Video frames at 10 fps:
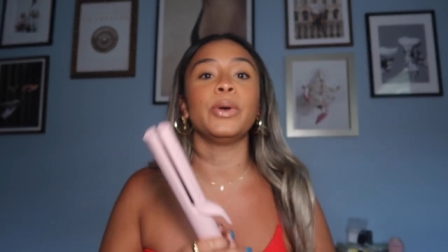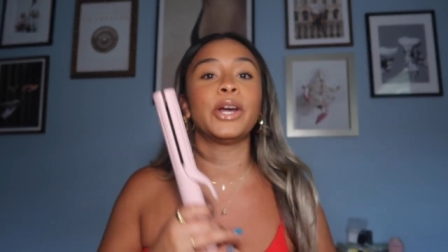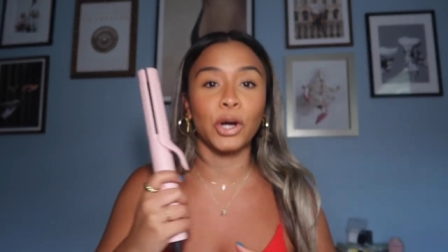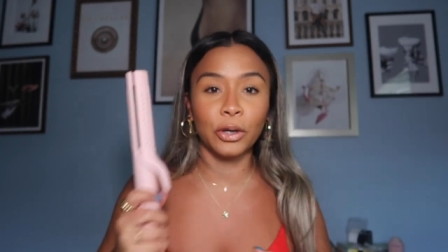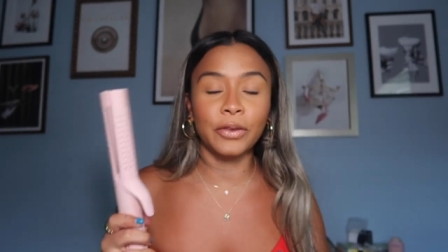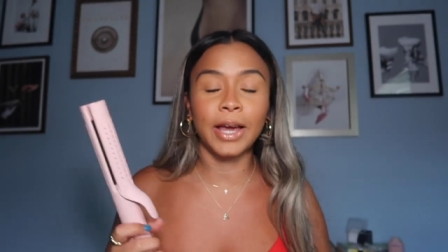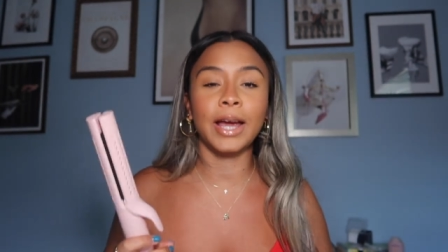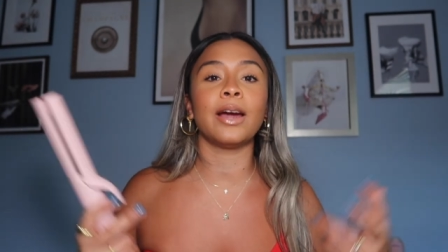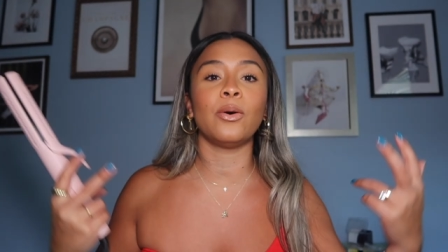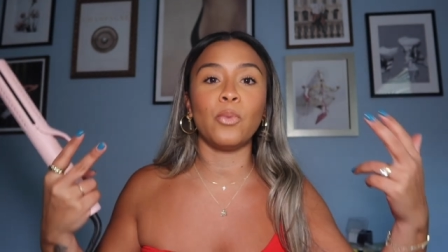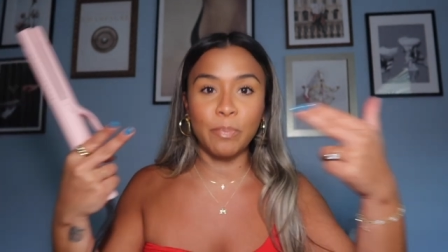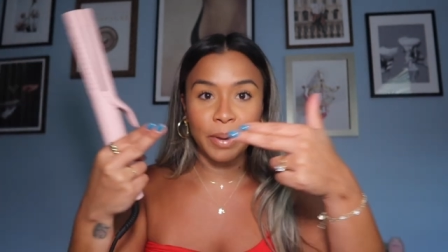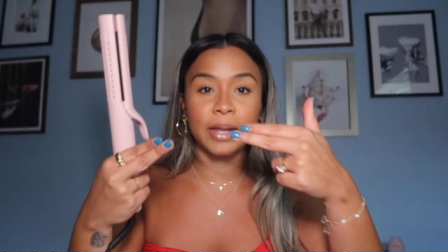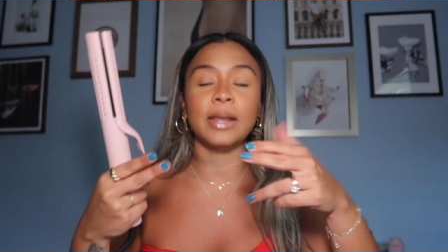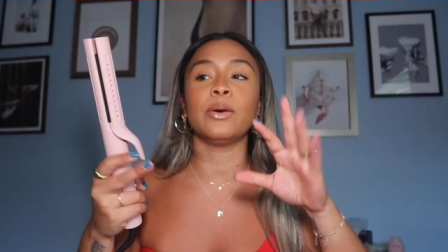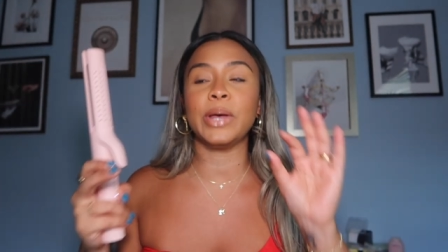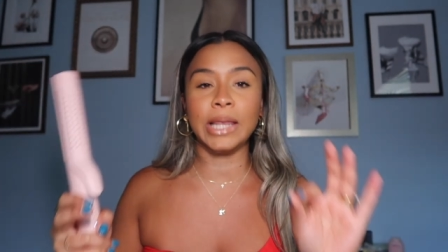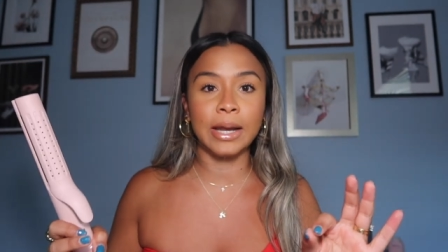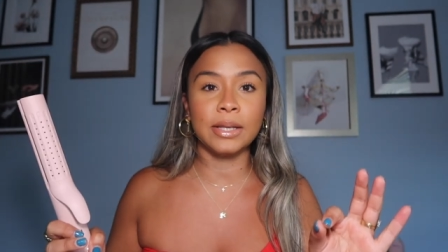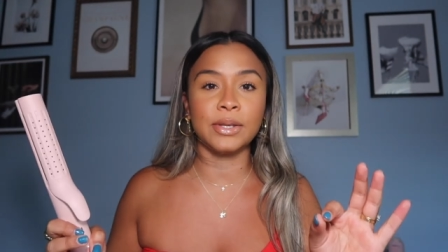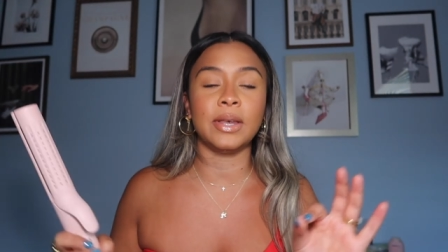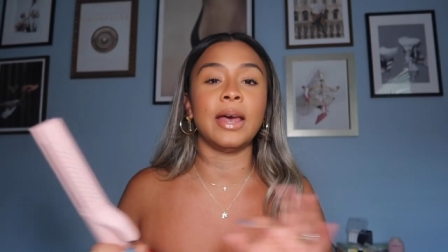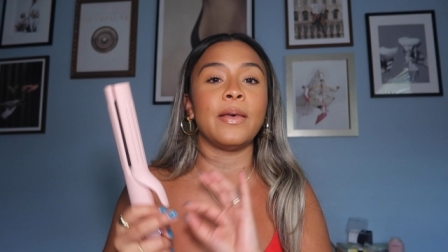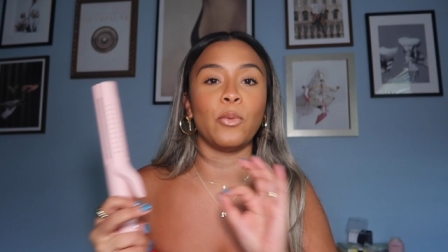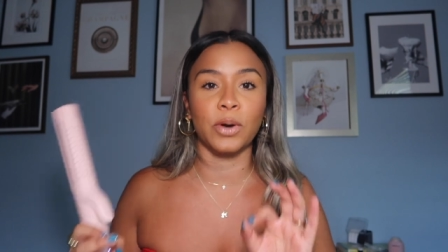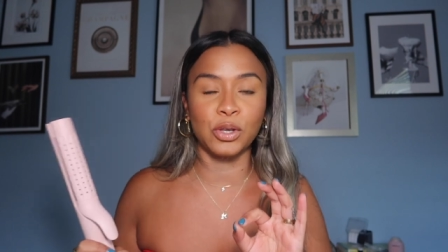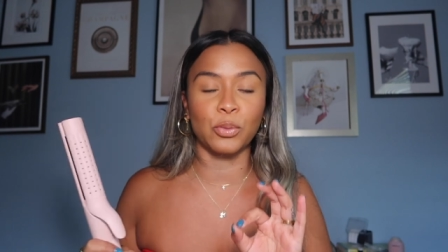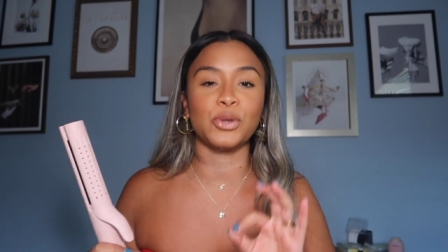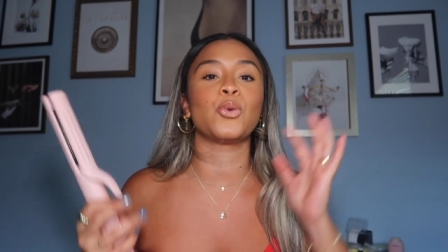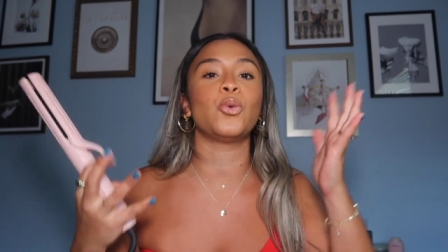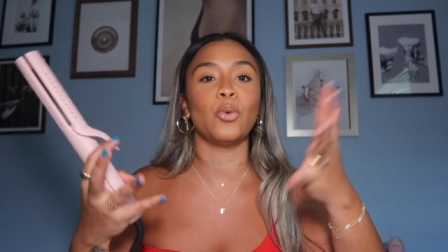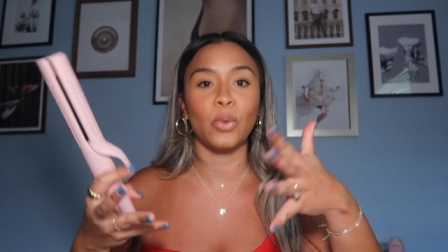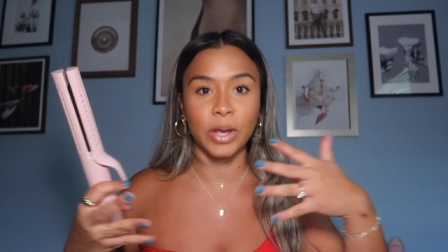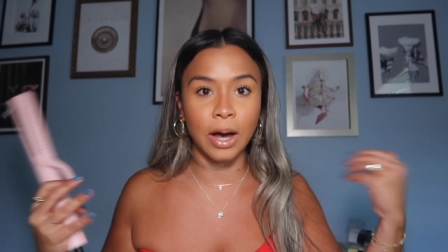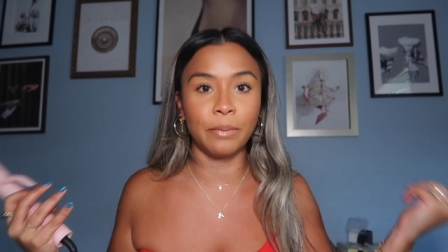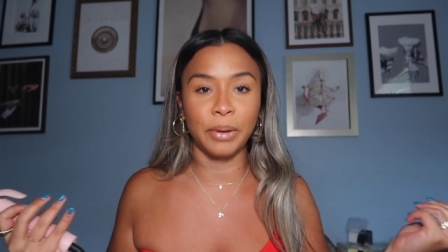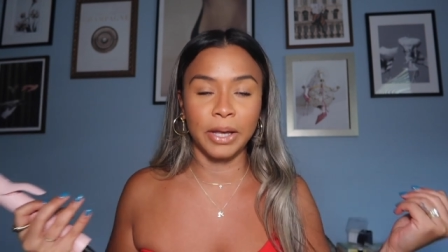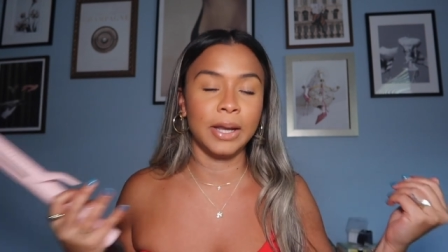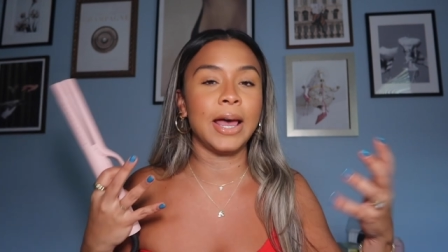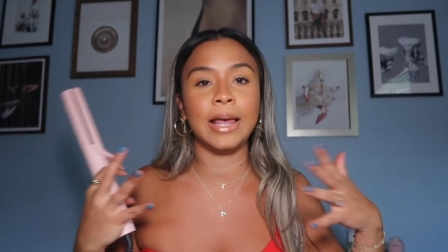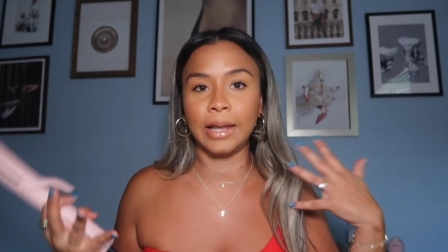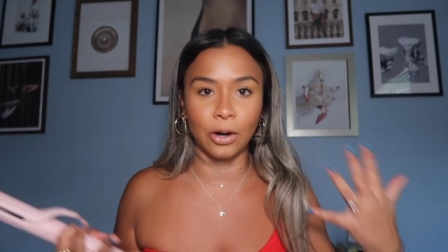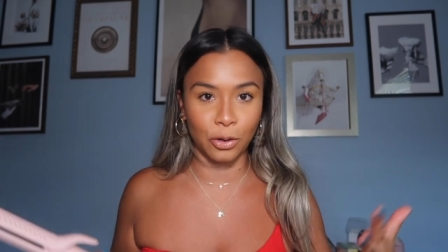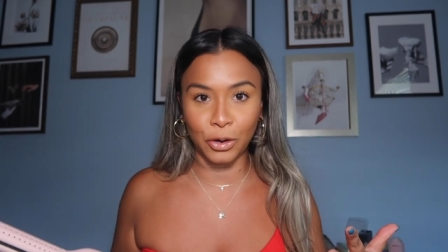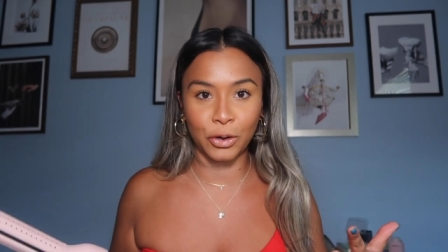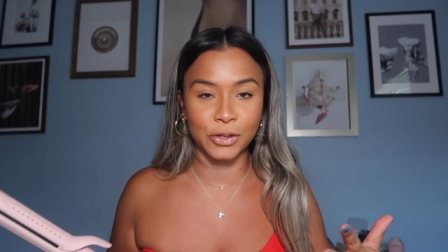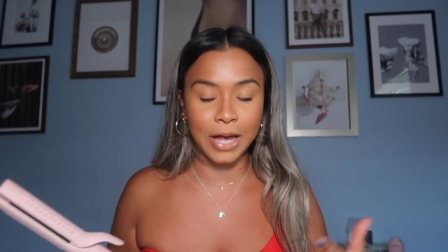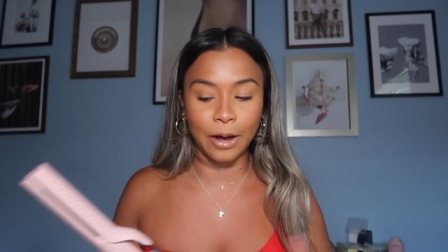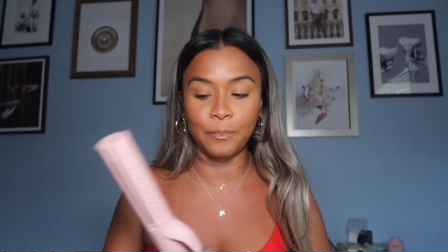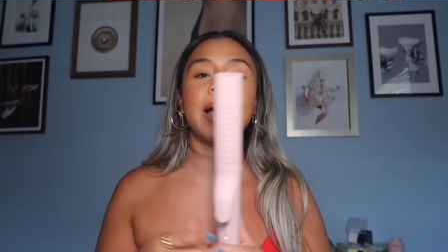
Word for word: We curled the hair, we pinned it, we let it sit, and then once it was cool, we unpinned it and let all the curls out.